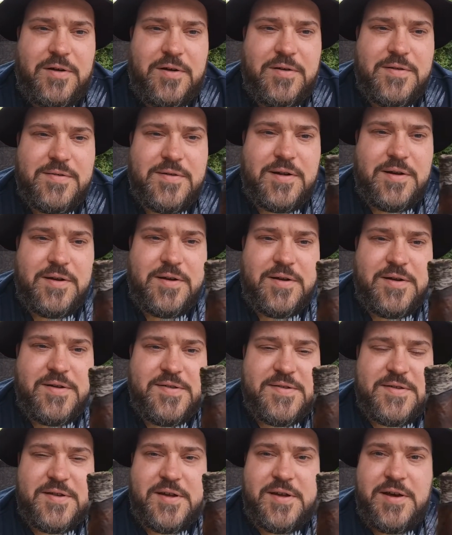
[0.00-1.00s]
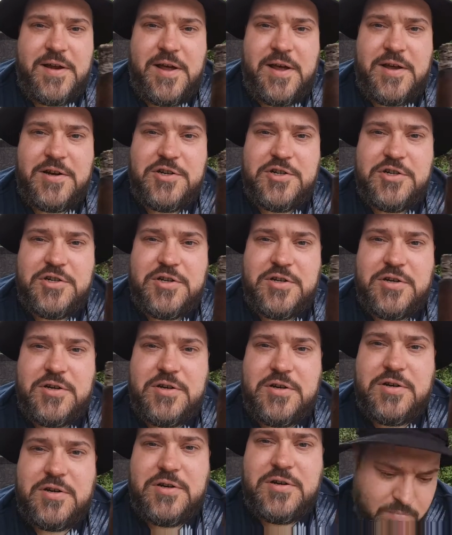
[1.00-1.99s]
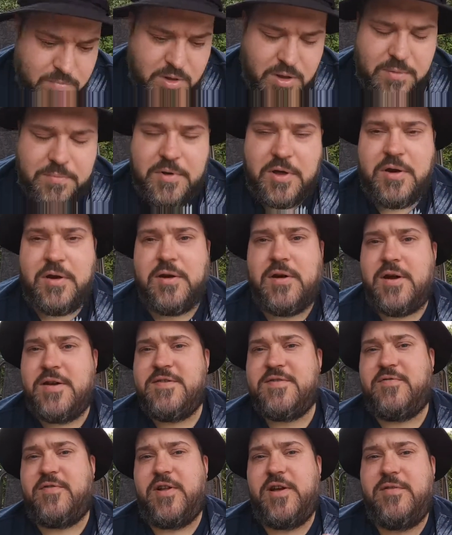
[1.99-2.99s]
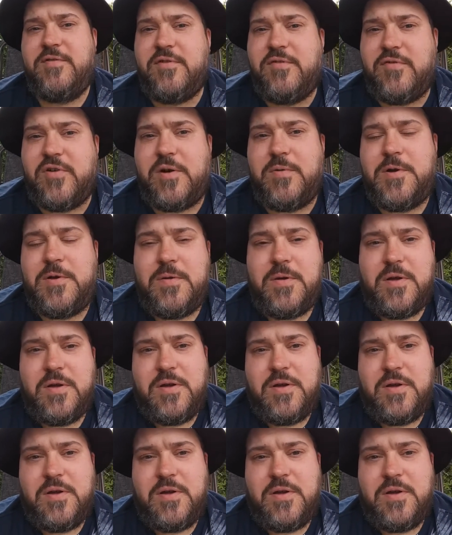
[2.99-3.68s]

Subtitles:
It's got a nice tight ash. I'm getting nice flavor from it.